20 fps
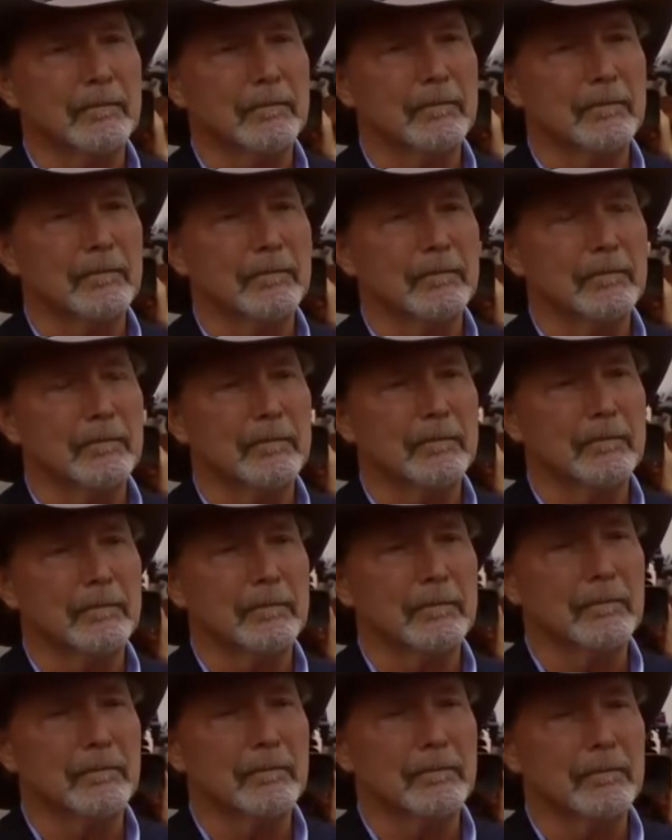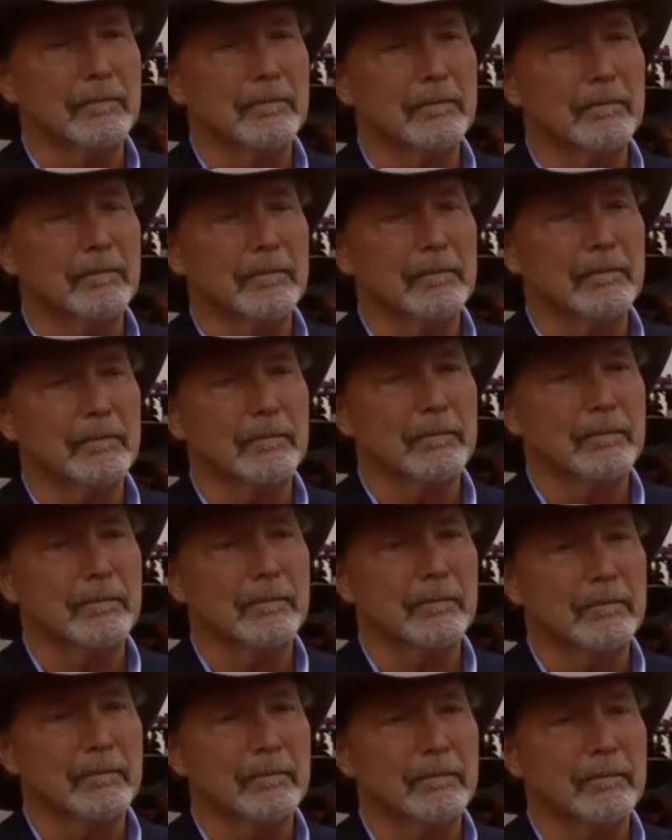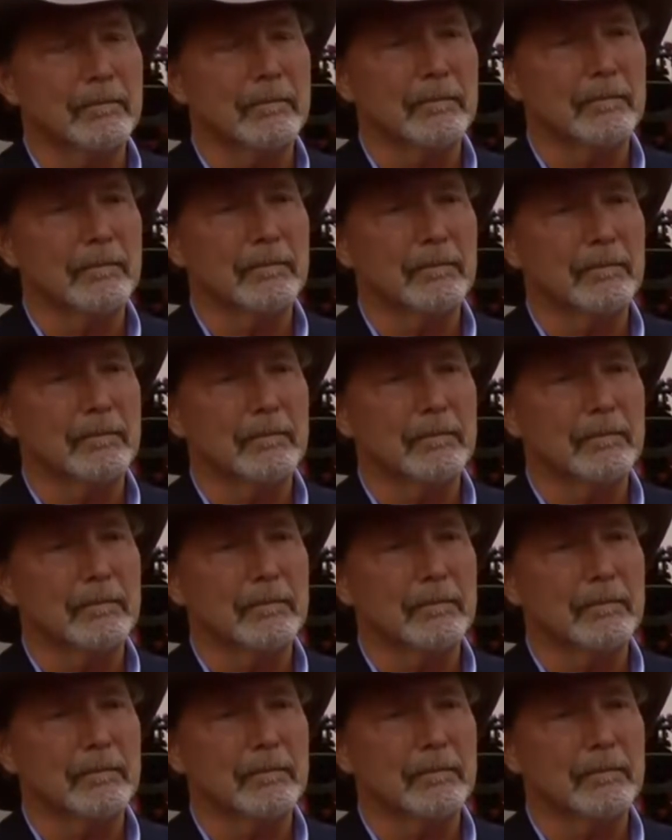This person isn't speaking.